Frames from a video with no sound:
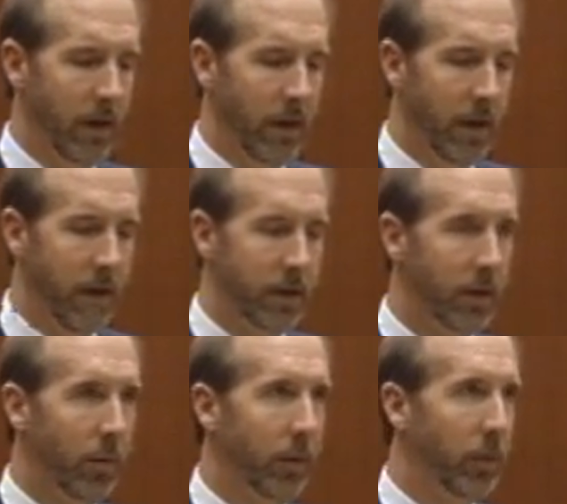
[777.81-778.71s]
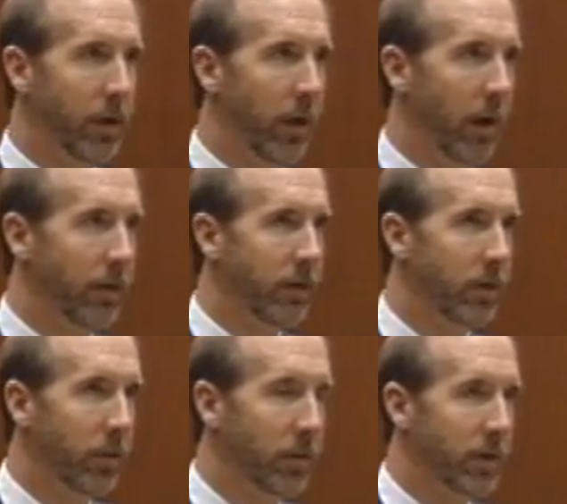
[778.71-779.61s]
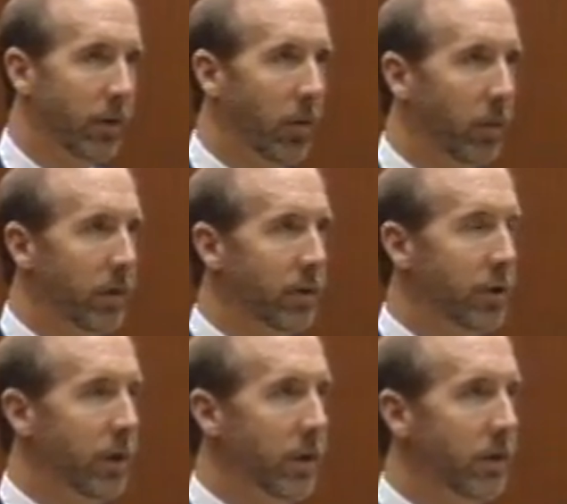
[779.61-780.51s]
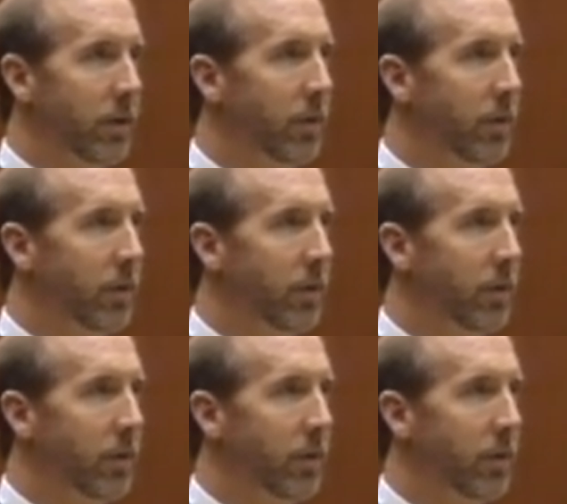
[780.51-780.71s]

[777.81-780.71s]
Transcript: And sir, with regard to Mr. Goldman's jeans, did you